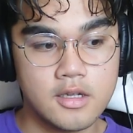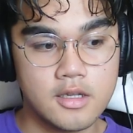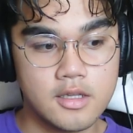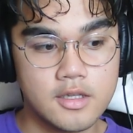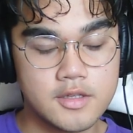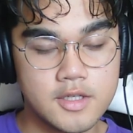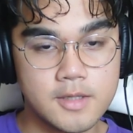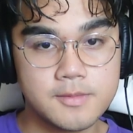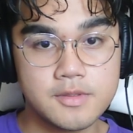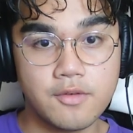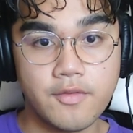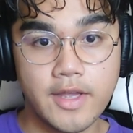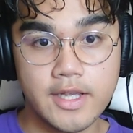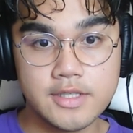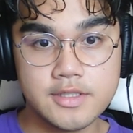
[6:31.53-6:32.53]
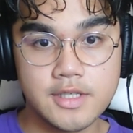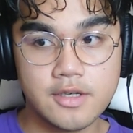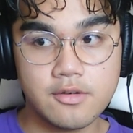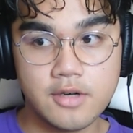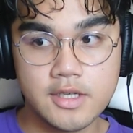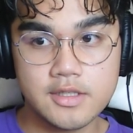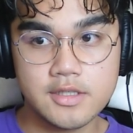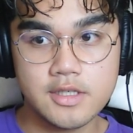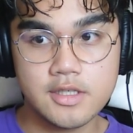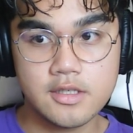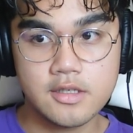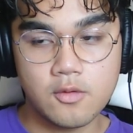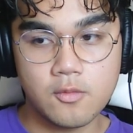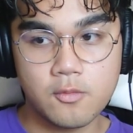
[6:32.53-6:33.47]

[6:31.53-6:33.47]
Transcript: In terms of essay writing,